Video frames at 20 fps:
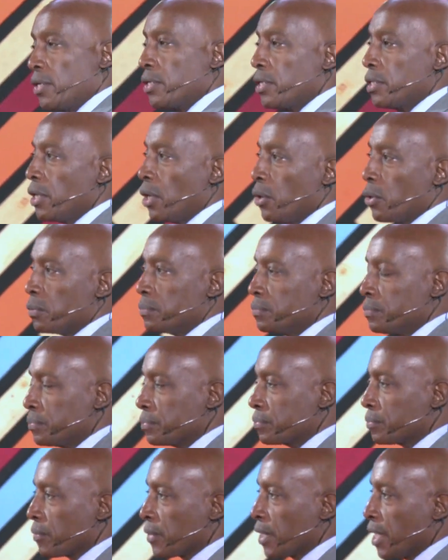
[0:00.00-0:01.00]
do you know
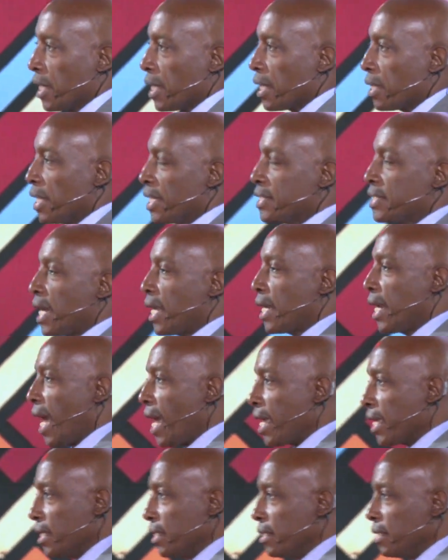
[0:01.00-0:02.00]
that a
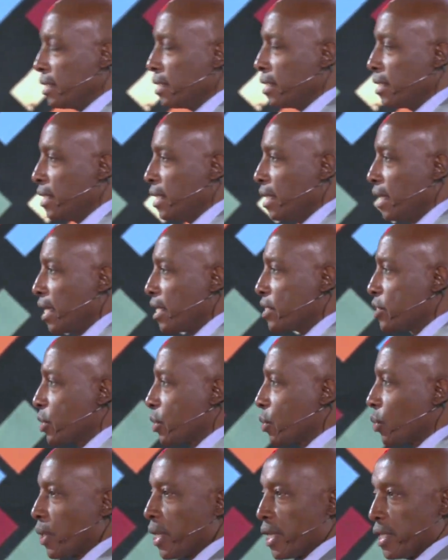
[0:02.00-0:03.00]
line is
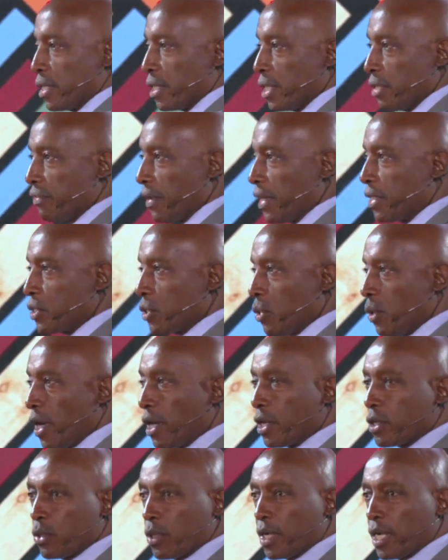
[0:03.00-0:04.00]
crooked, if I draw a
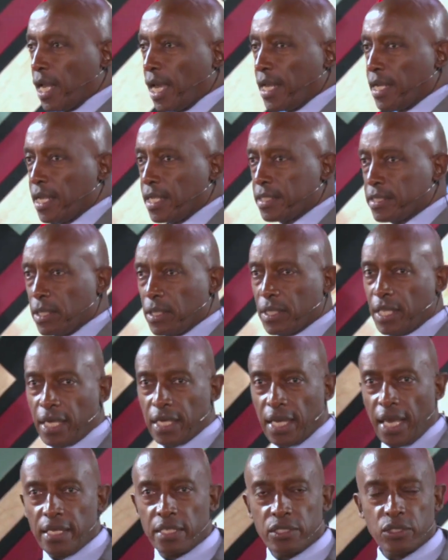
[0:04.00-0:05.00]
crooked line and I tell you that
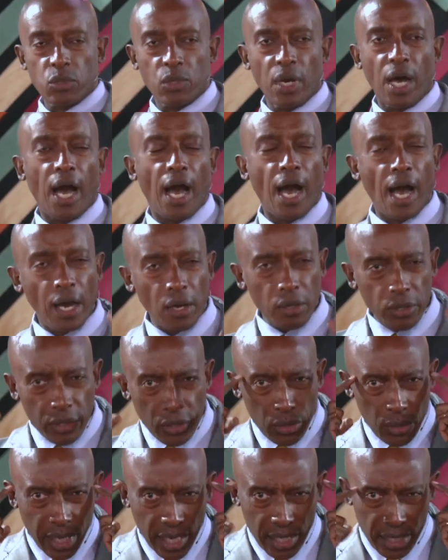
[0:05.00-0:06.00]
line is crooked, how do
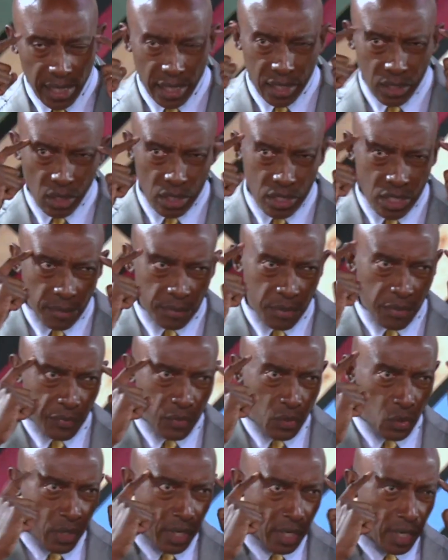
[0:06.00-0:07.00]
you get that concept of
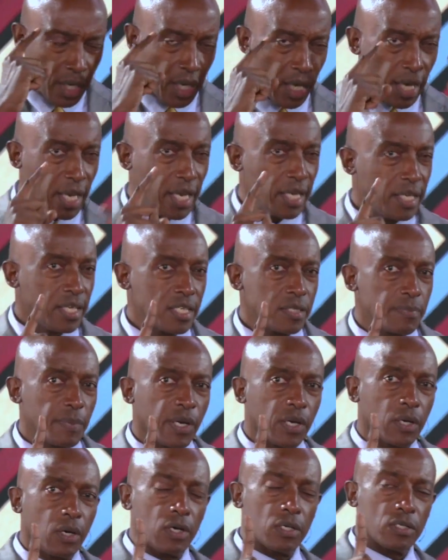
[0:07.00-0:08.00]
crooked? It is
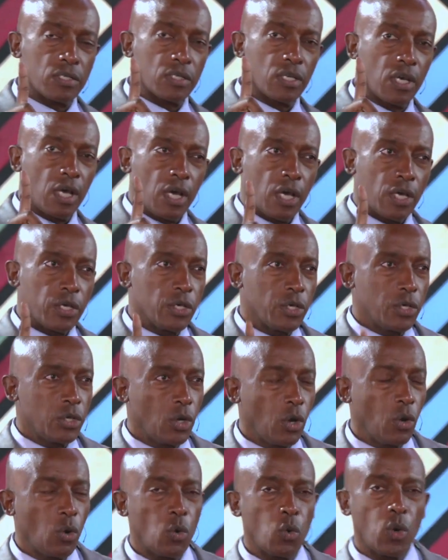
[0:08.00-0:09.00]
because you
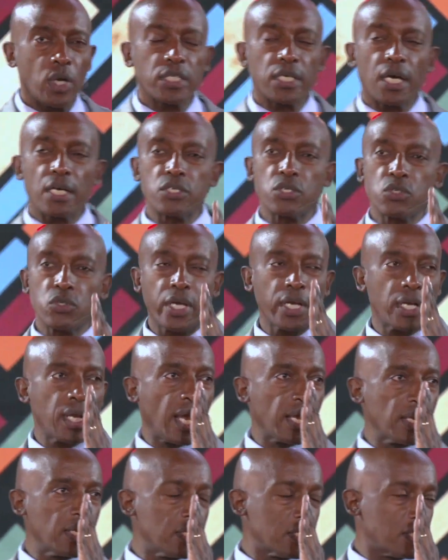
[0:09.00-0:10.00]
know what a straight
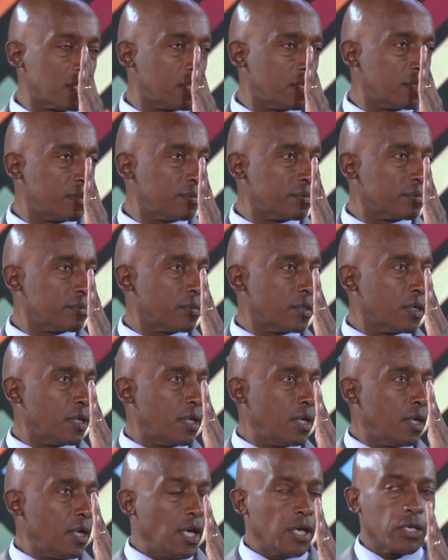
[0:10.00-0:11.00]
line is.
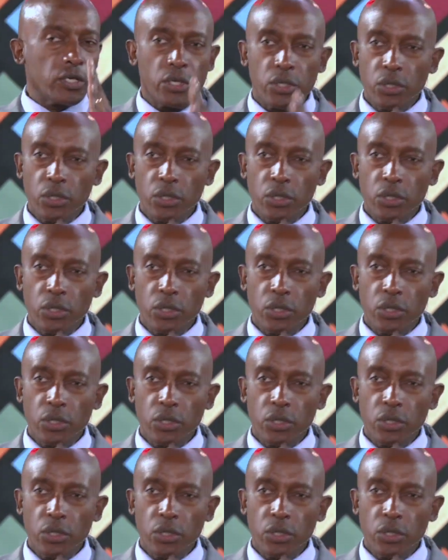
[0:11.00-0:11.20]
You